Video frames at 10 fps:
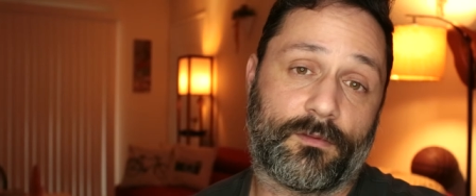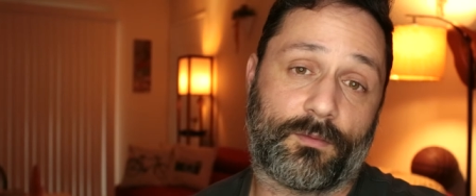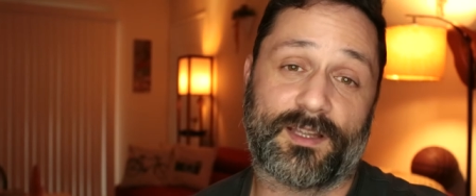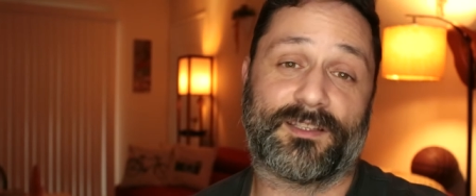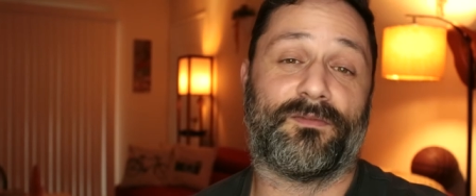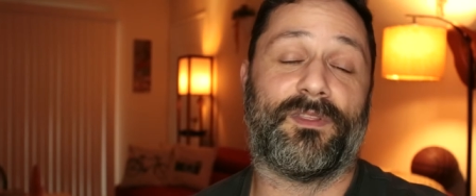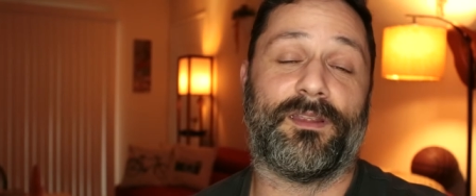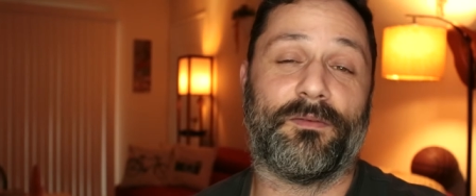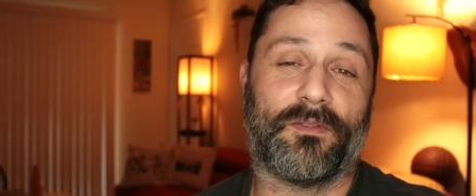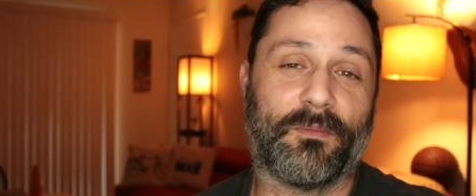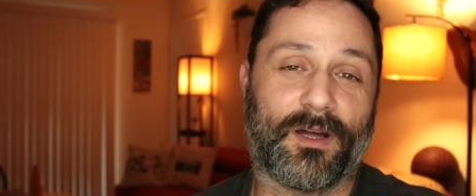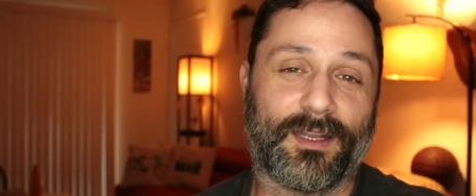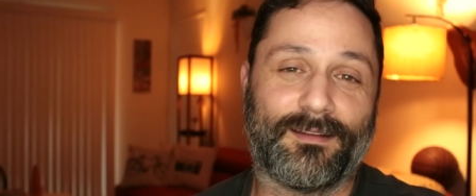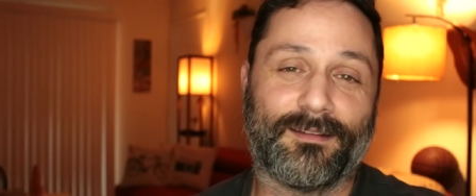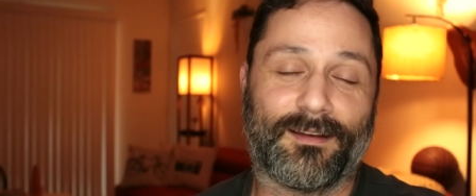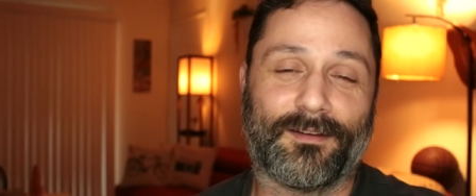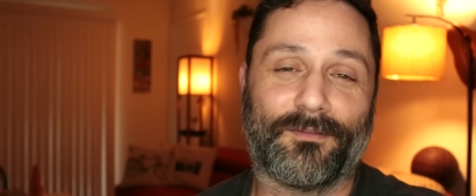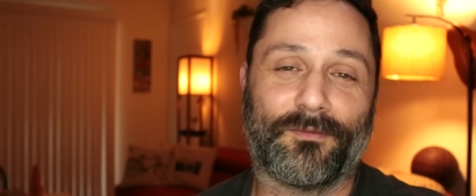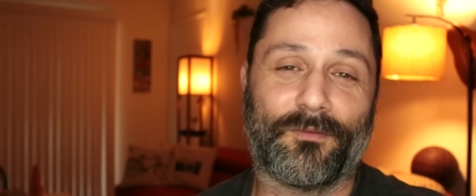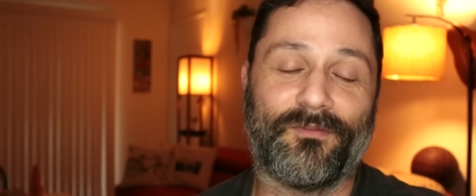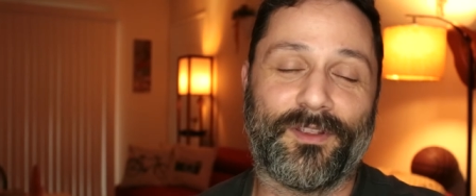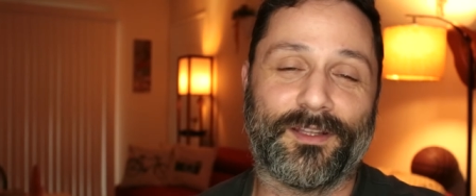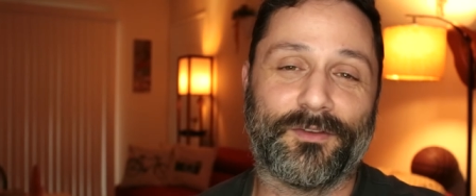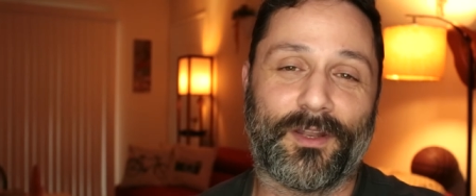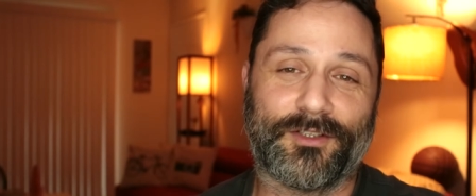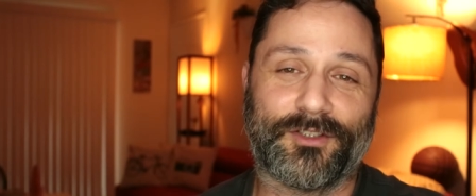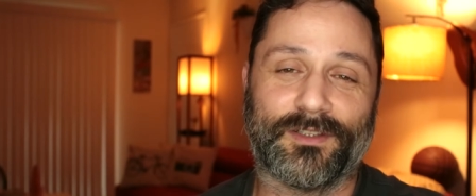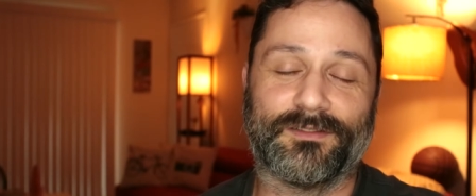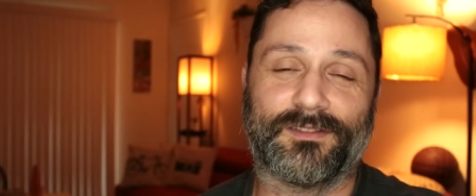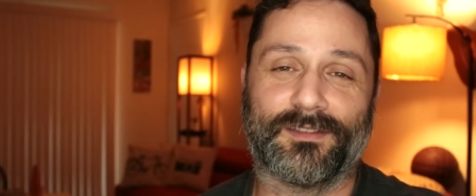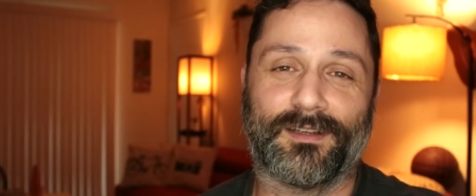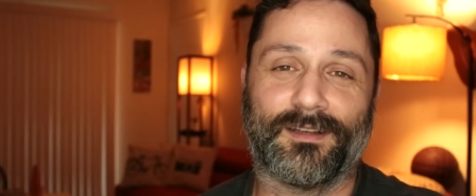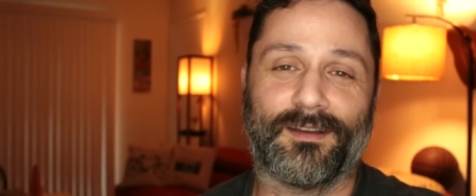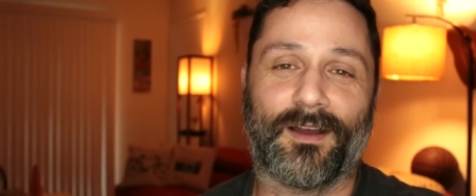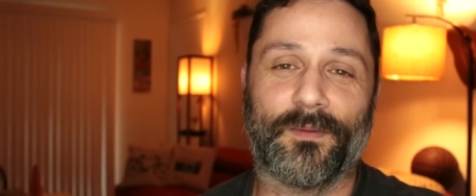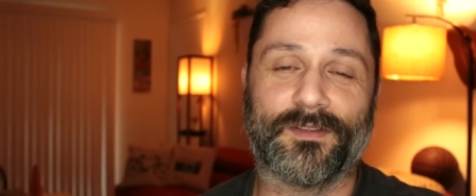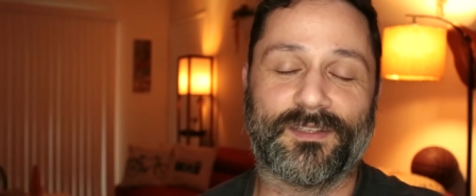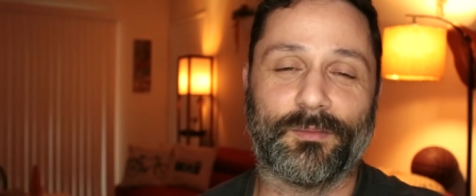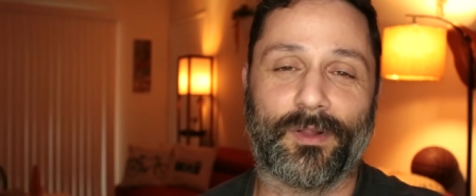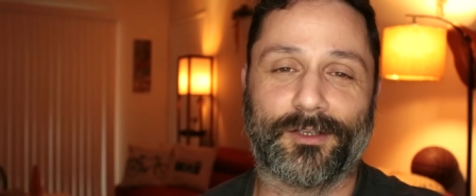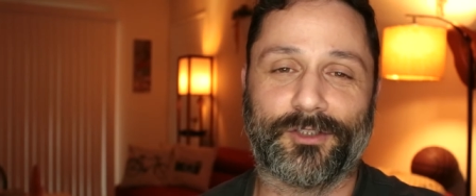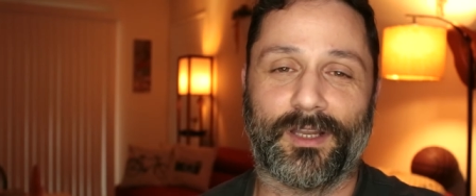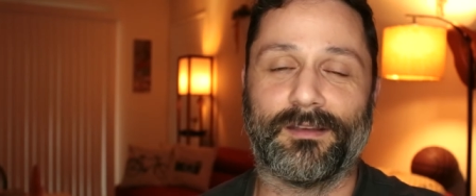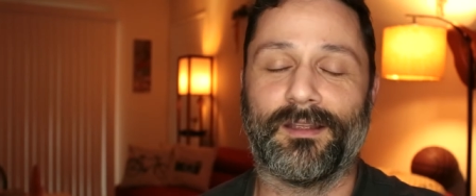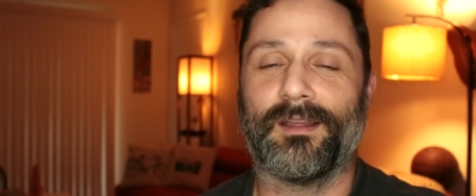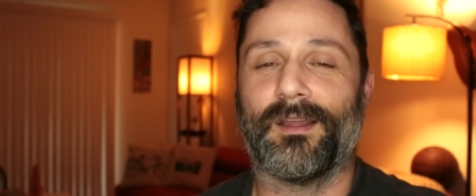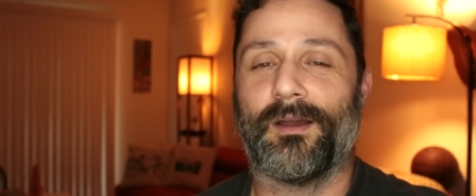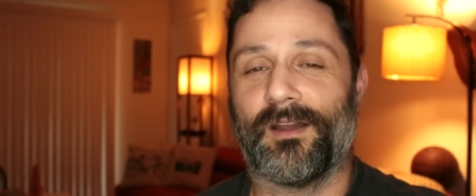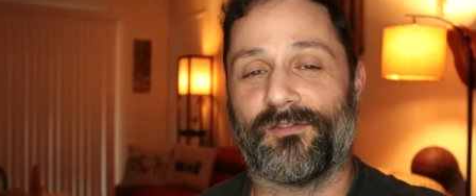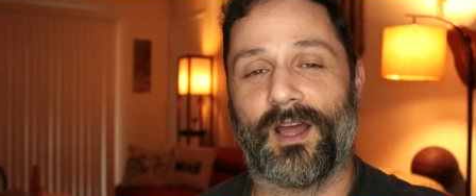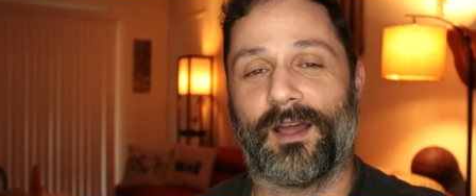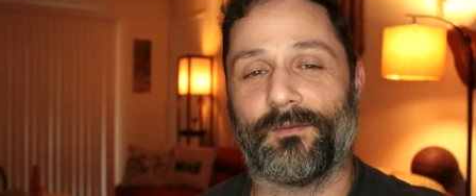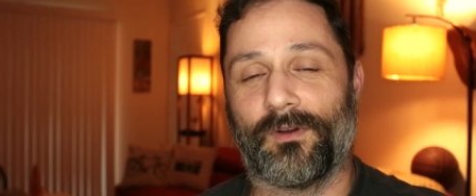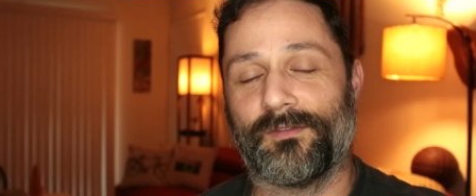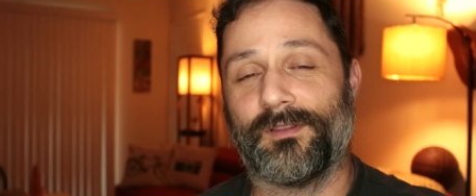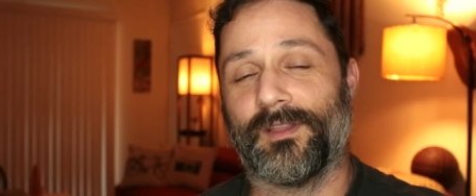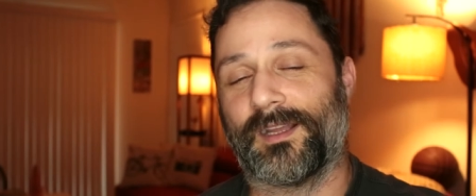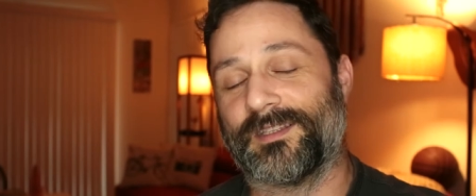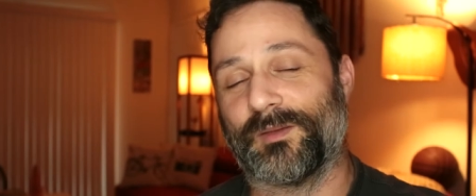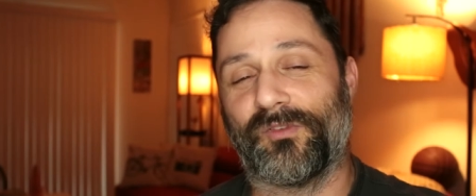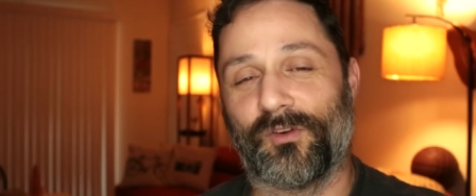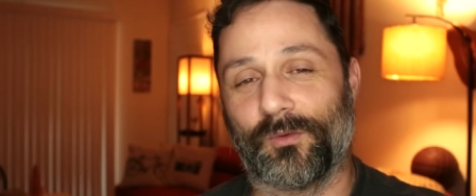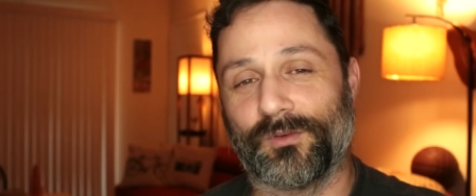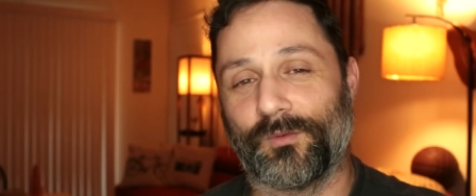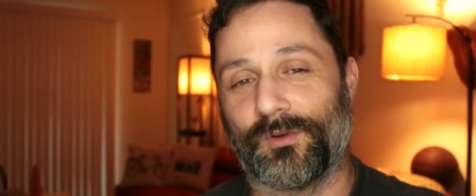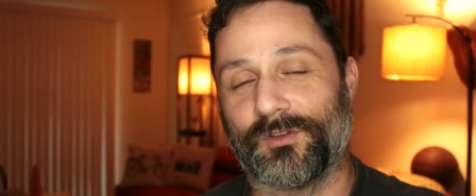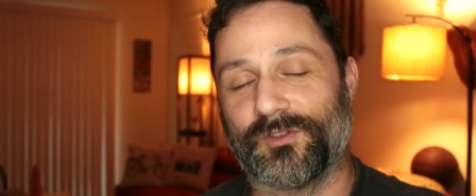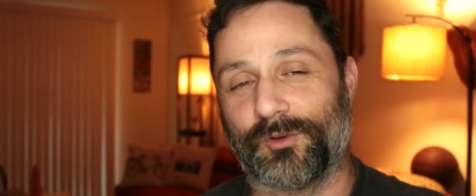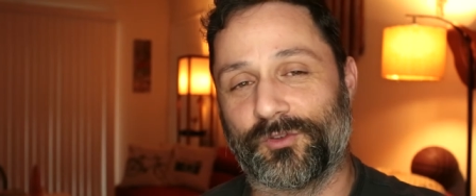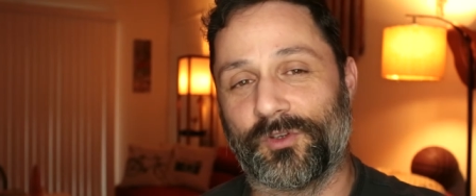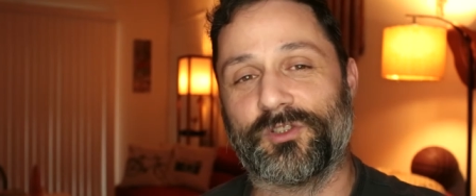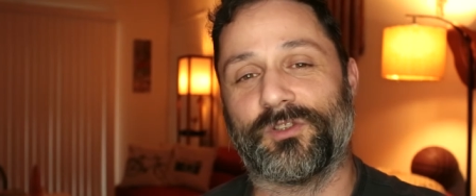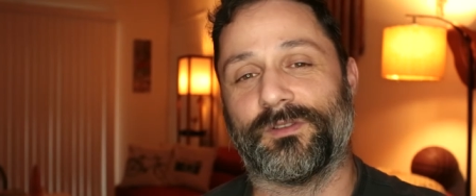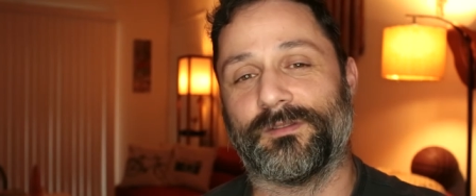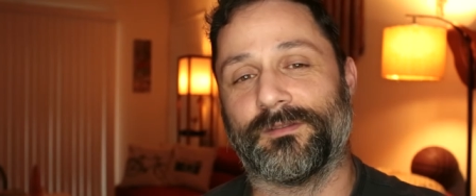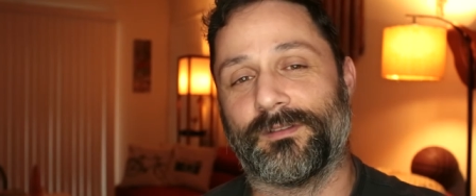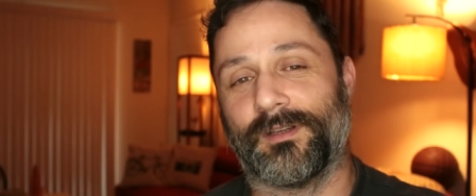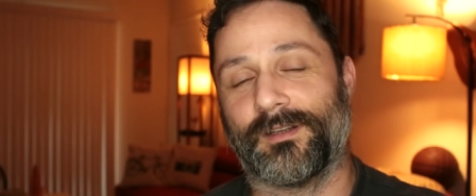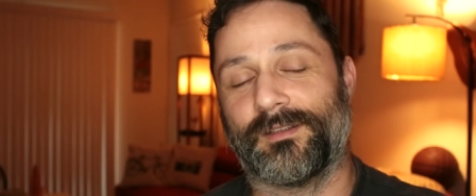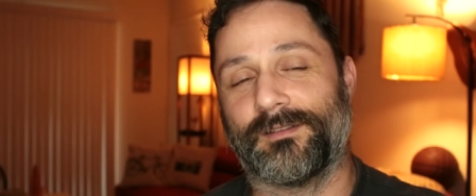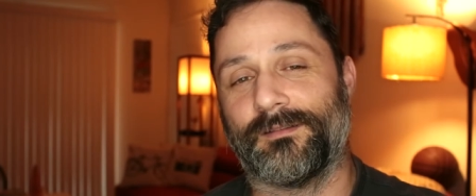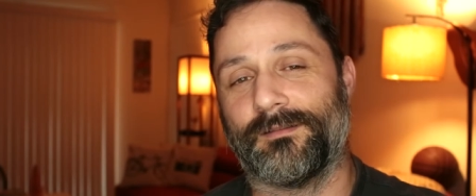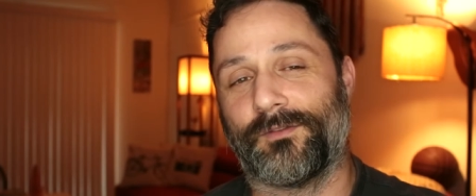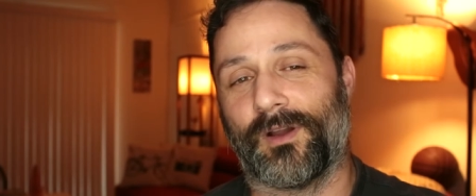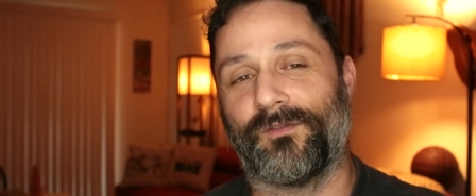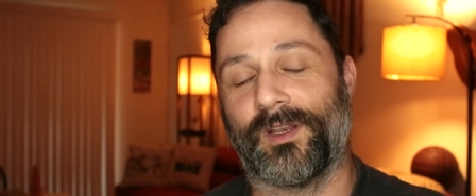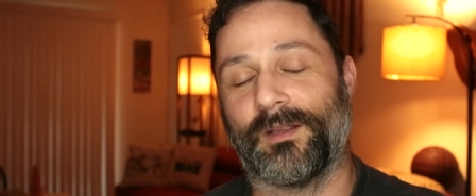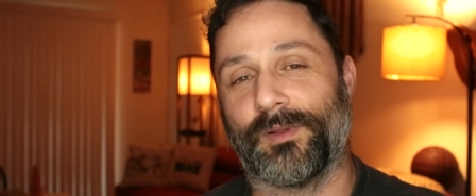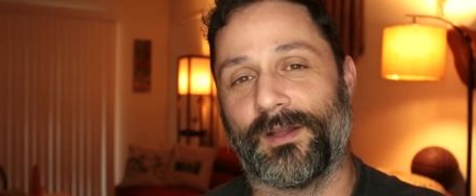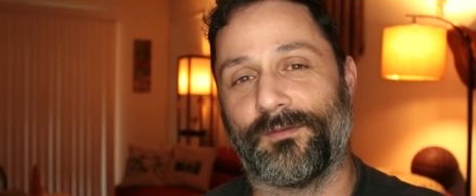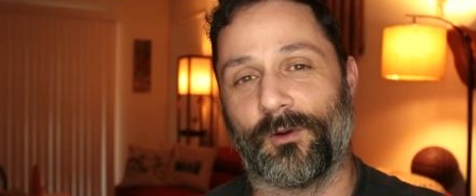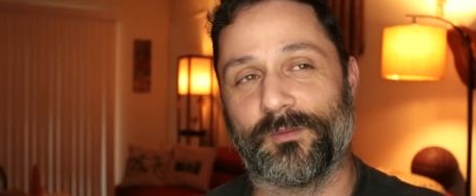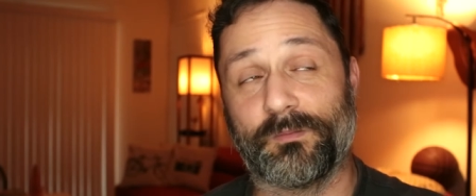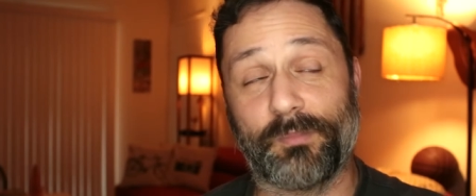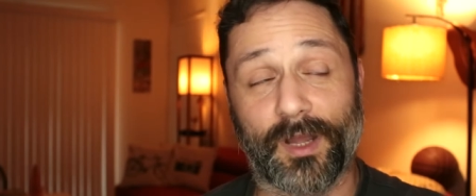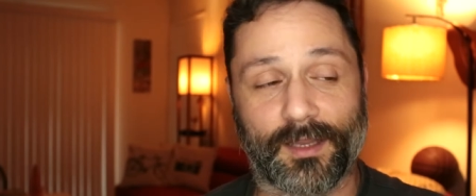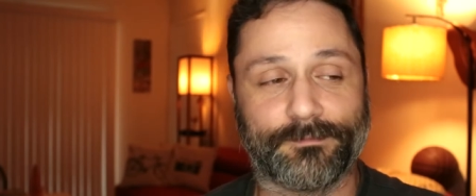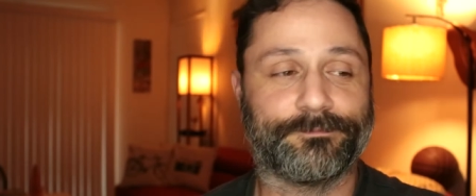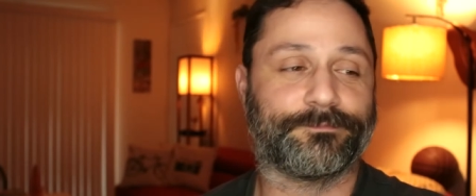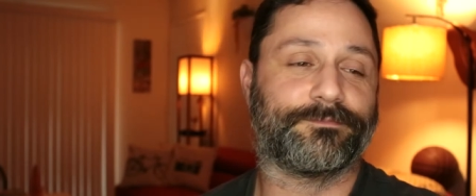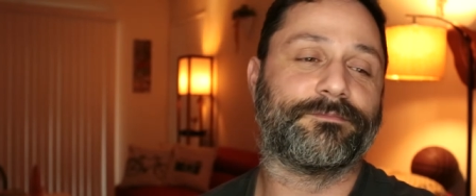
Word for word: the rest of the, the money of uh, via donations uh, on the Steem blockchain. If not, like I said before, we'll, we'll go to more traditional uh, crowdfunding platforms. But